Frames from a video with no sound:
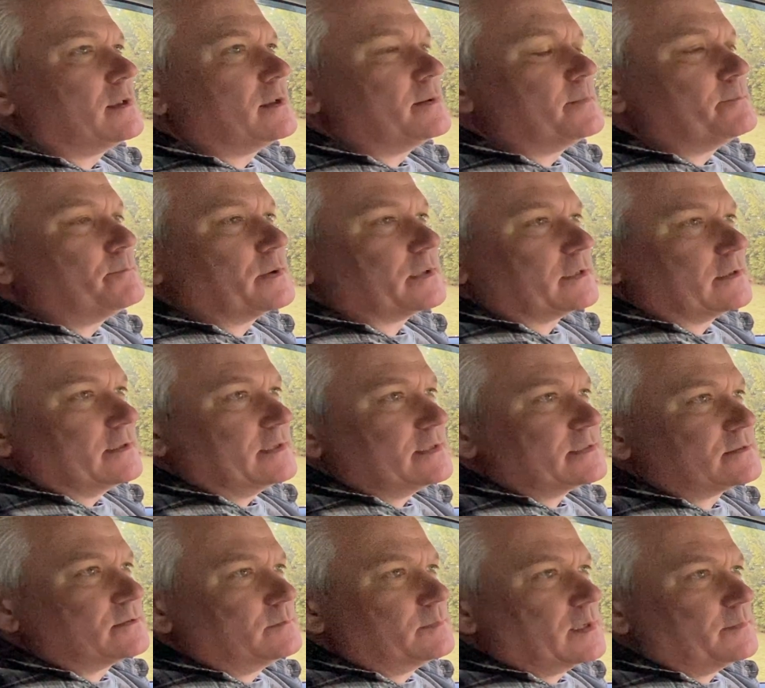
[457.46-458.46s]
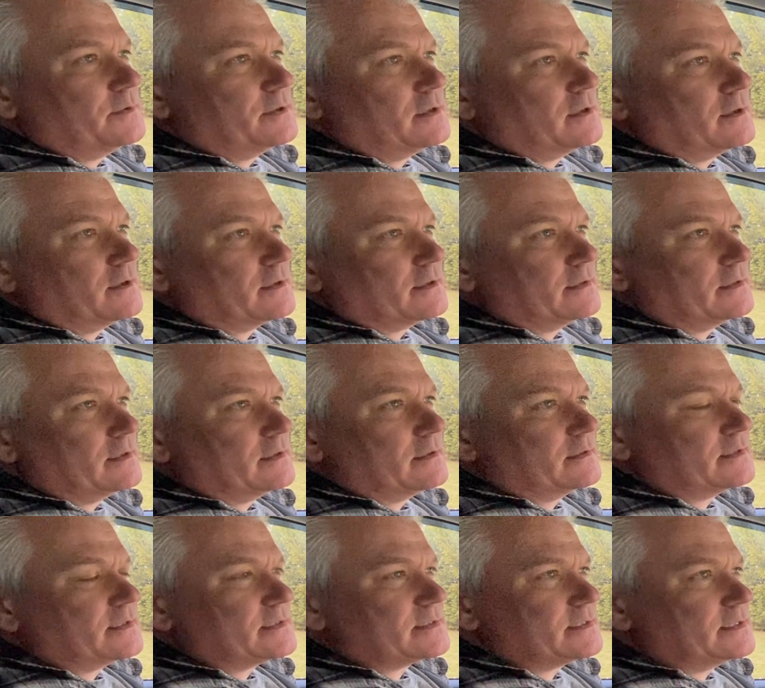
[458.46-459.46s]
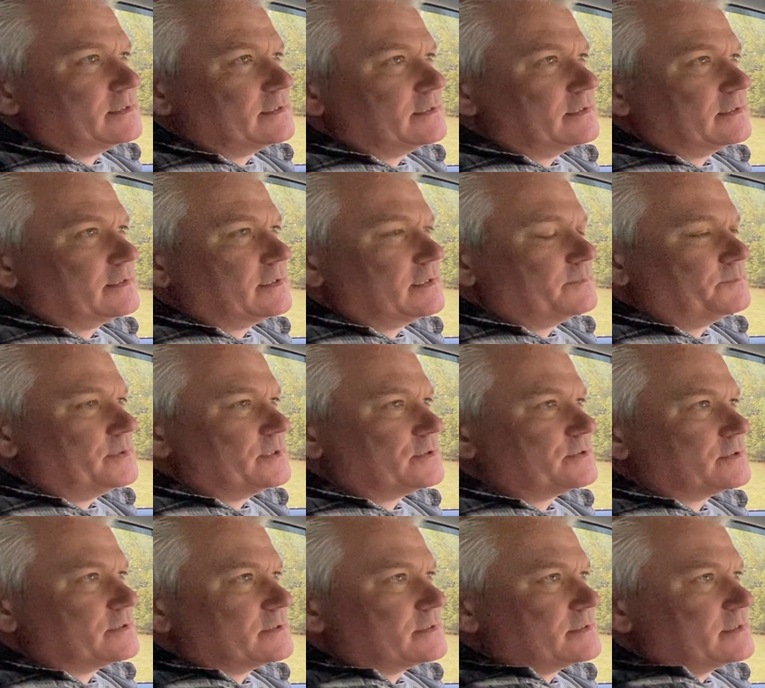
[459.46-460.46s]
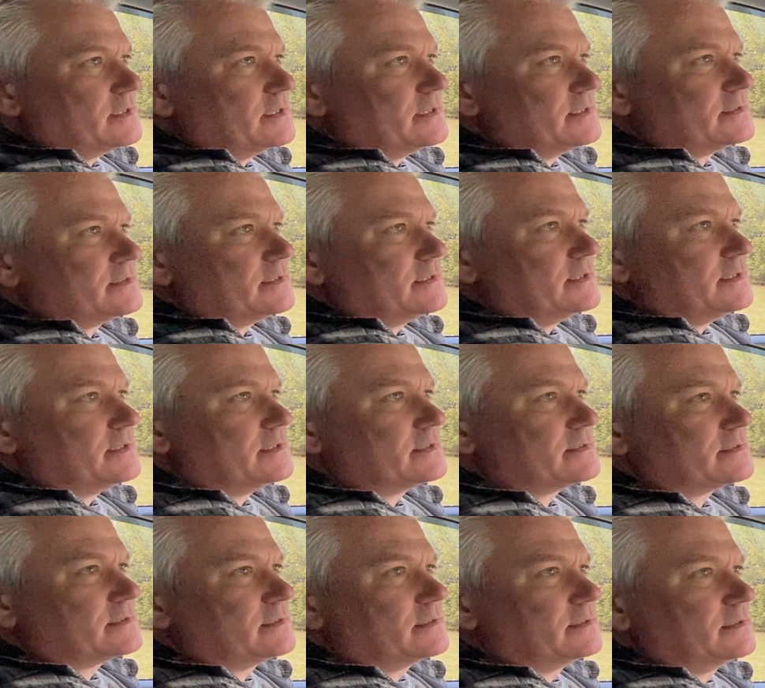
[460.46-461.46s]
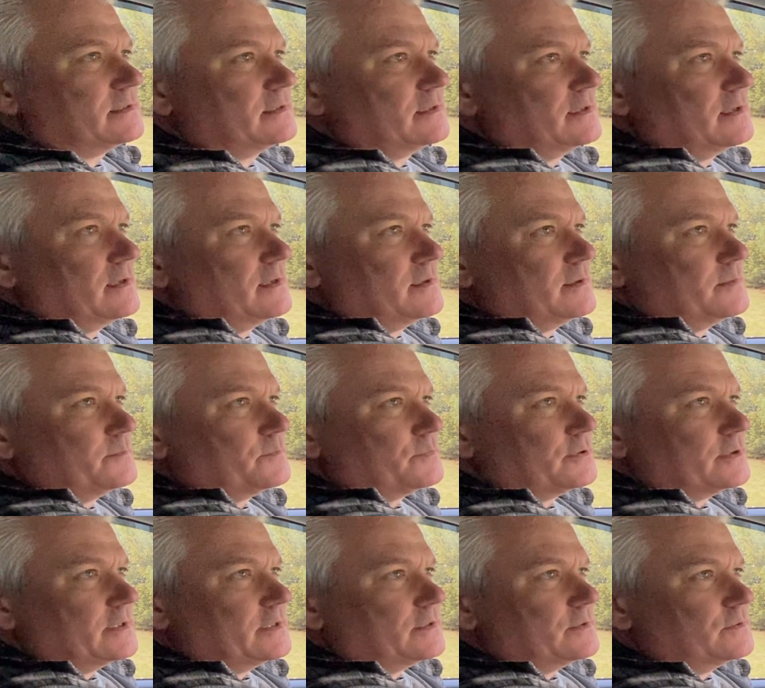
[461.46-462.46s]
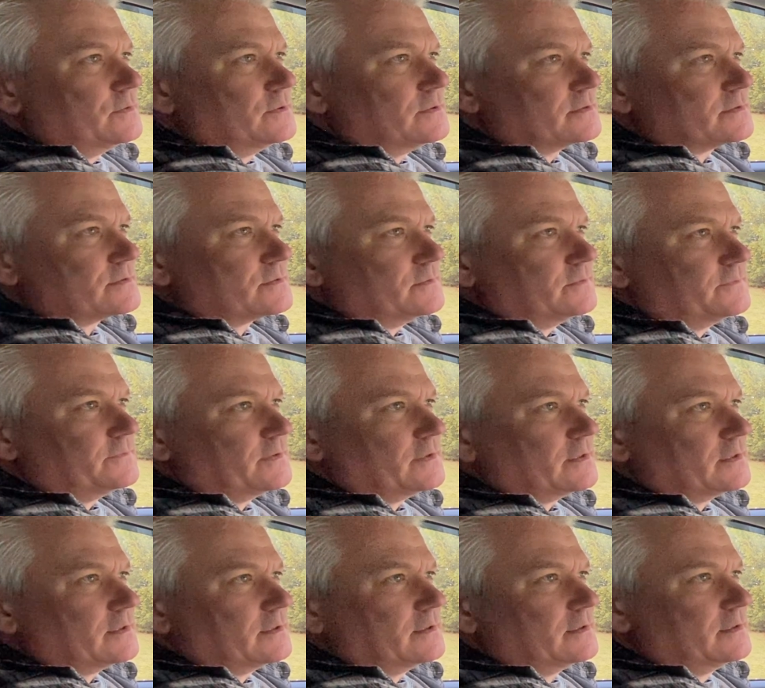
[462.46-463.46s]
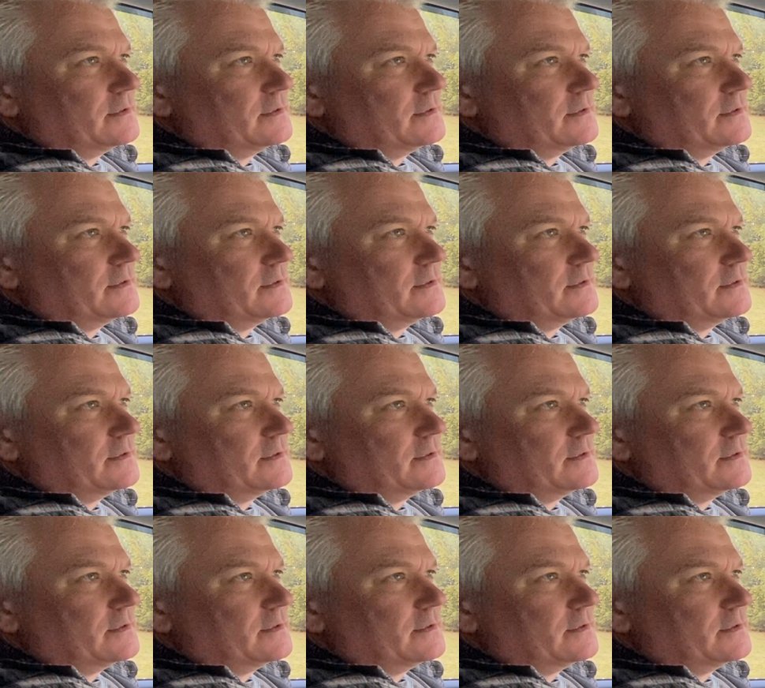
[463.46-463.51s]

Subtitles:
but there is no memory card in there. It does allow you to take pictures. This is pretty cool so far.